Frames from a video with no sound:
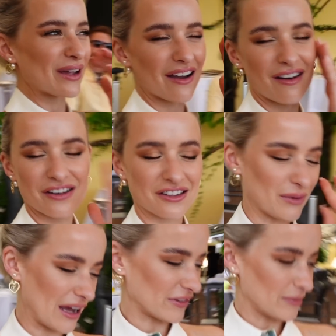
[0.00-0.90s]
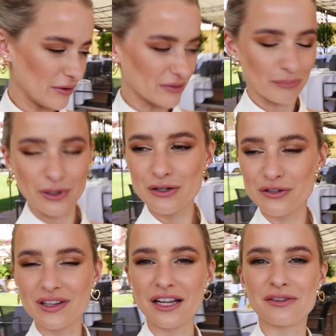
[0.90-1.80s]
we honestly, we have the most
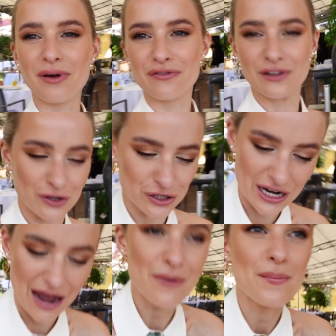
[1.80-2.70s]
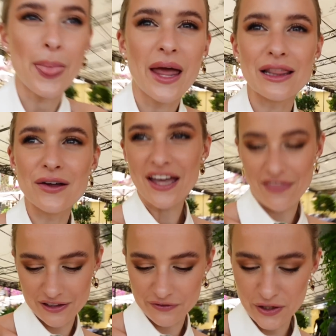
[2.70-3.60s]
beautiful little spot for lunch now. Look at
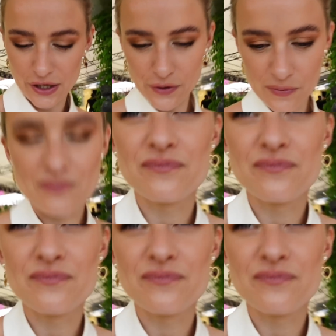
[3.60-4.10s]
this view.